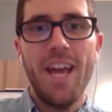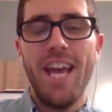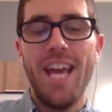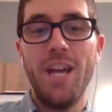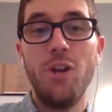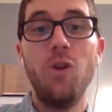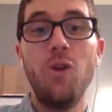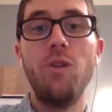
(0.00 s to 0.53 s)

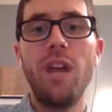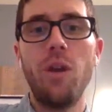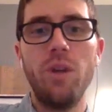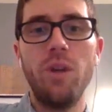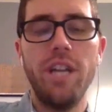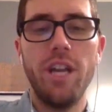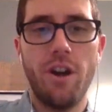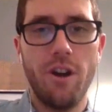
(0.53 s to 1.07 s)
and who they
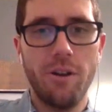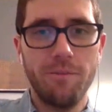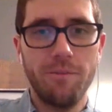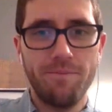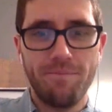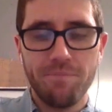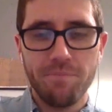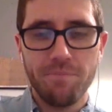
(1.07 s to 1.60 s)
really are
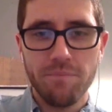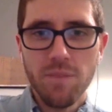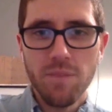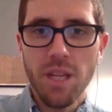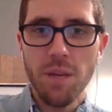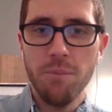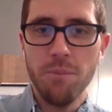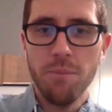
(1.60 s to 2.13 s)

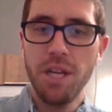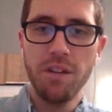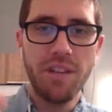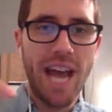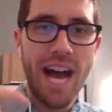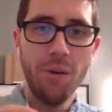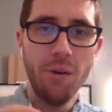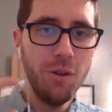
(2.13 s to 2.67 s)
because
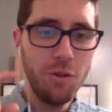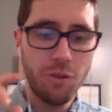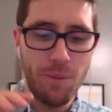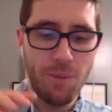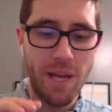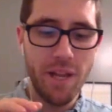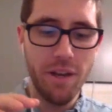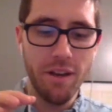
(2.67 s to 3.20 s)
how you
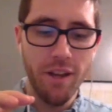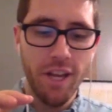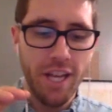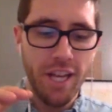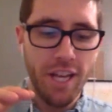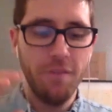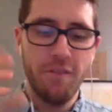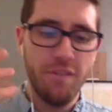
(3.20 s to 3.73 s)
spend
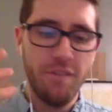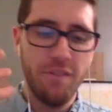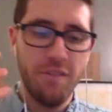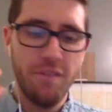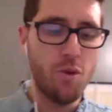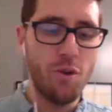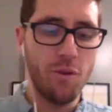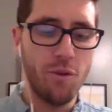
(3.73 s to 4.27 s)
if you there's
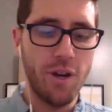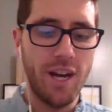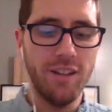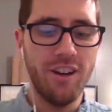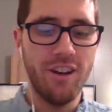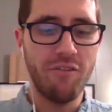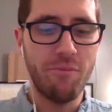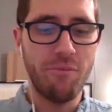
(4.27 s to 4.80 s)
a quote i
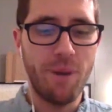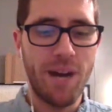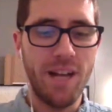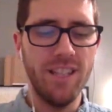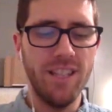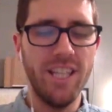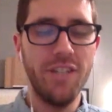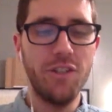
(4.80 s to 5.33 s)
love
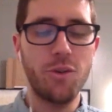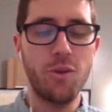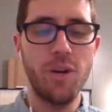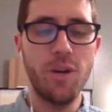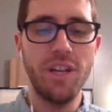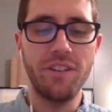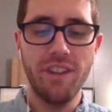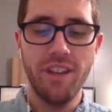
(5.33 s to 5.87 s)
by lynn
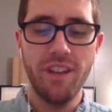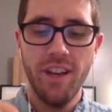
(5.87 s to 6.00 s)
twist